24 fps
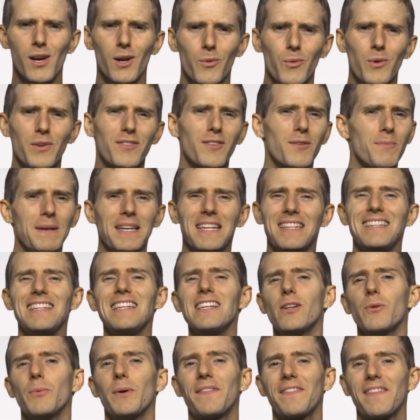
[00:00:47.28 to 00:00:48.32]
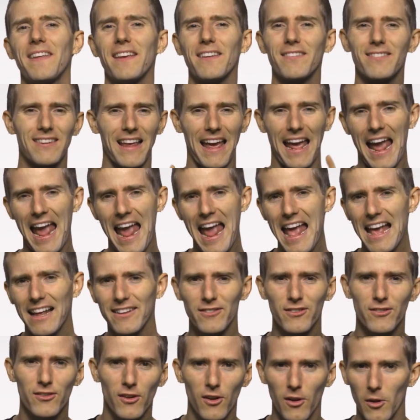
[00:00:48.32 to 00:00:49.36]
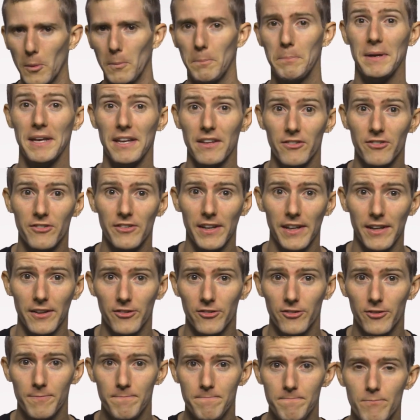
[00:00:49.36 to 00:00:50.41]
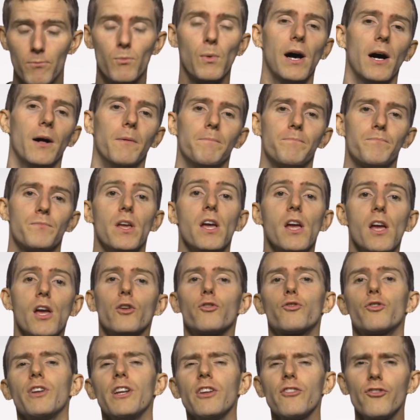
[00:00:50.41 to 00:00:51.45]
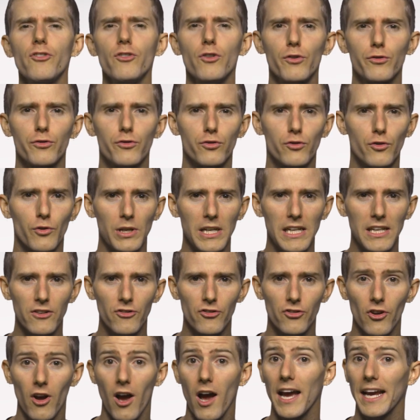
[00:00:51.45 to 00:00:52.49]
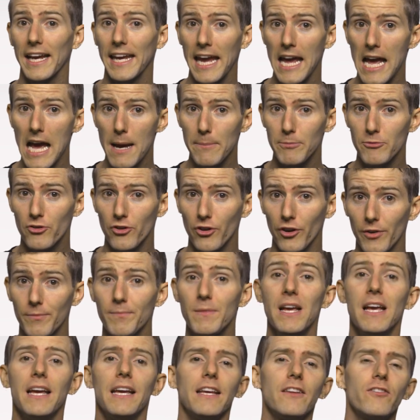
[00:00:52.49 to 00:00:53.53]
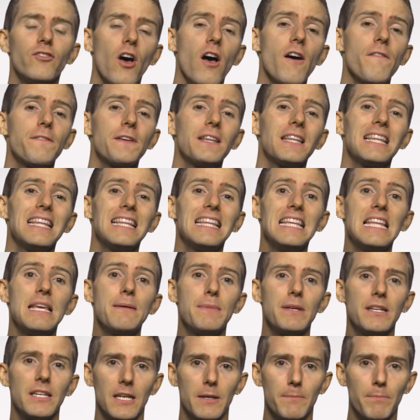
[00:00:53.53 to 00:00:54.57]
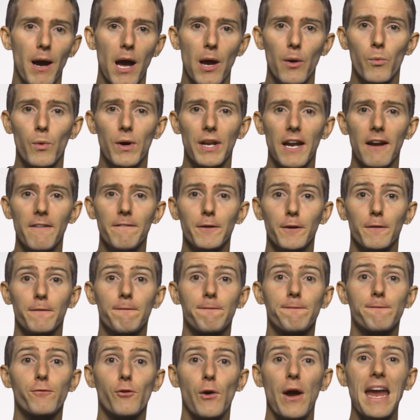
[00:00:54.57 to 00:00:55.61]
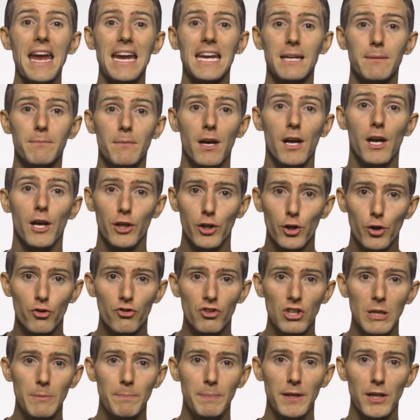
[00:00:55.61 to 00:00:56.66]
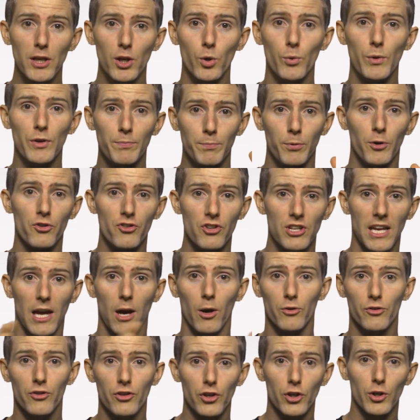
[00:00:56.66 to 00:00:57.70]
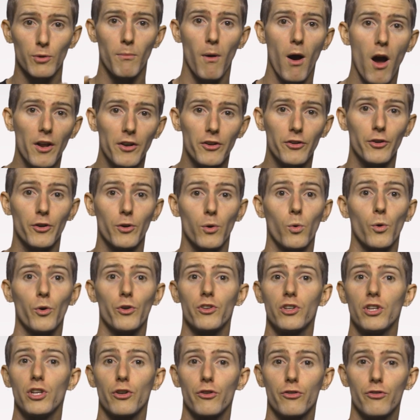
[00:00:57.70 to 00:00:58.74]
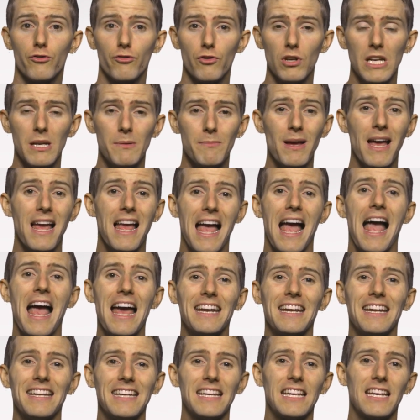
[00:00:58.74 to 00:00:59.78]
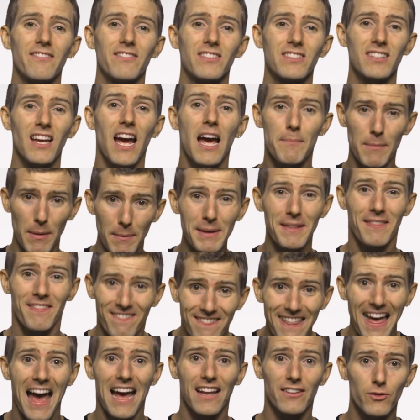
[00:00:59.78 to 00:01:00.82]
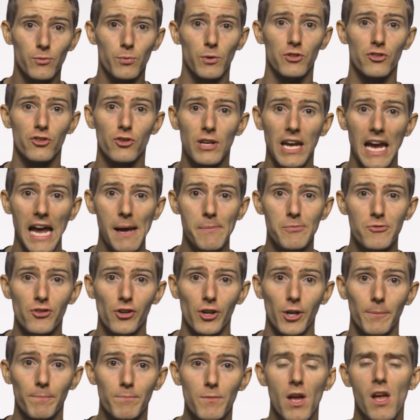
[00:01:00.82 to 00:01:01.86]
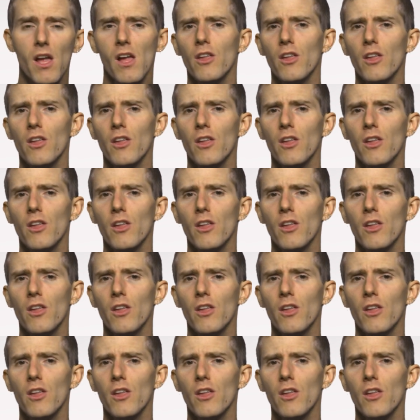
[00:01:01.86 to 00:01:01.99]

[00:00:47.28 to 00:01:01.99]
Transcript: What's the big deal with this Ansel business? Well, traditional screenshot capture is often limited by whatever frame your GPU is pushing out to your monitor or to your stream at any given time. I mean, that's what you capture.